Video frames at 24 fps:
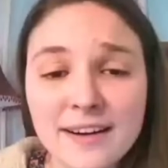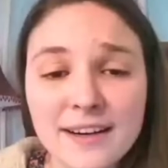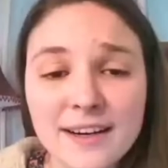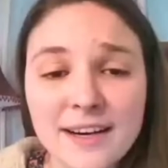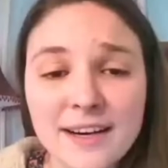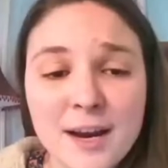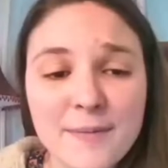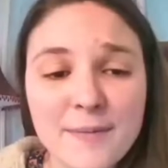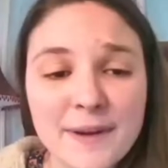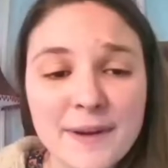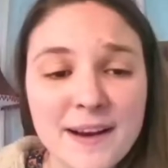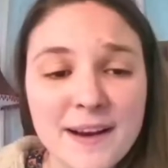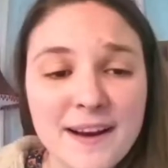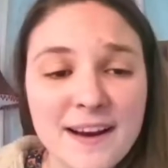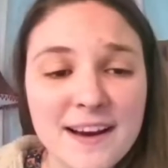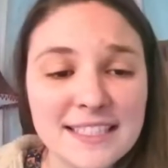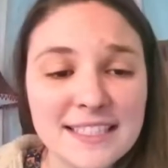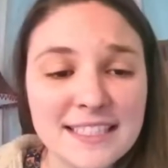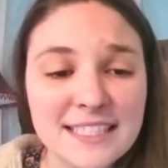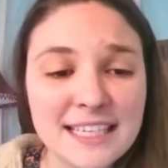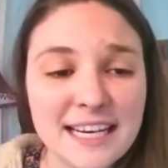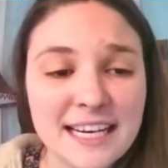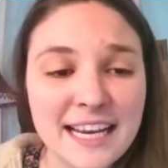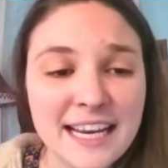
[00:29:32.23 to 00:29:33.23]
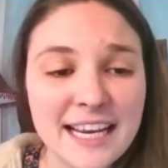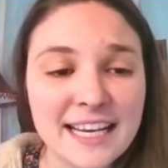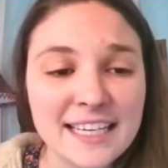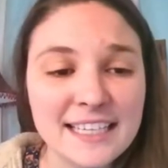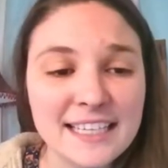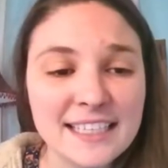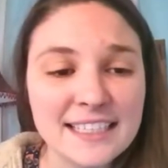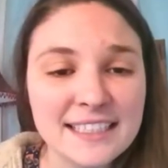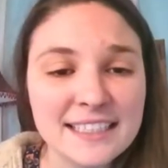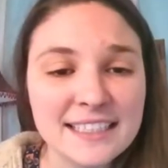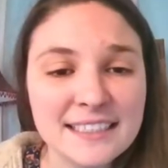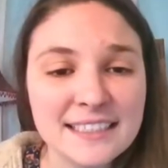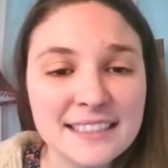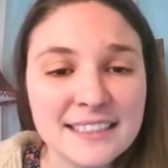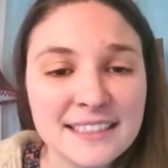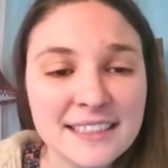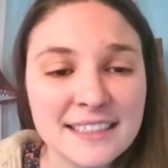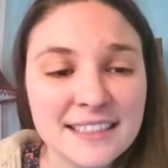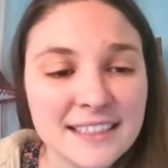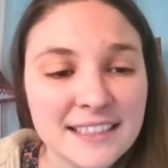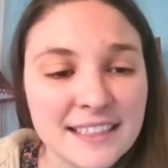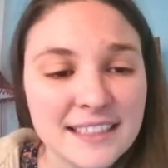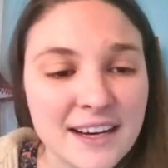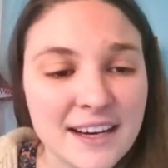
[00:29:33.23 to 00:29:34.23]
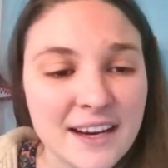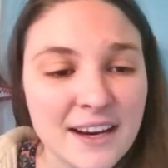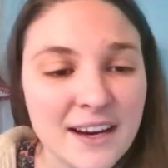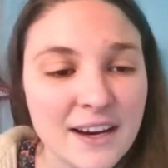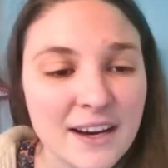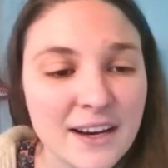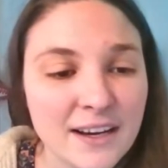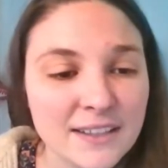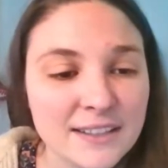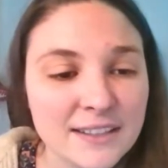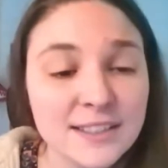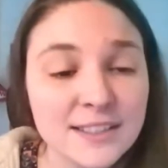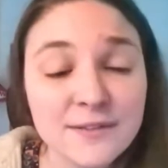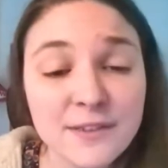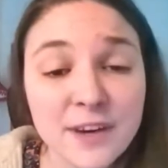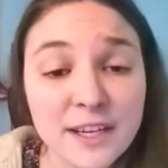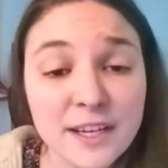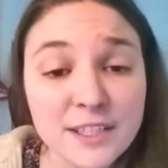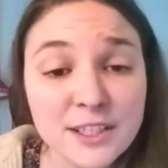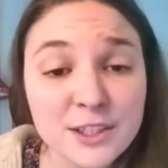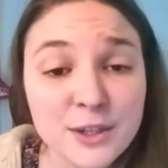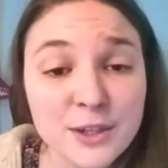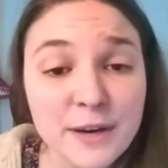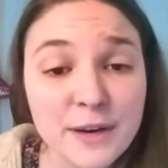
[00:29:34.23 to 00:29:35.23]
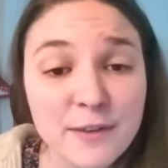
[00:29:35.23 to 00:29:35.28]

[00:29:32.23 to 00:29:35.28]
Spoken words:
coming on today. Stefan, did you have a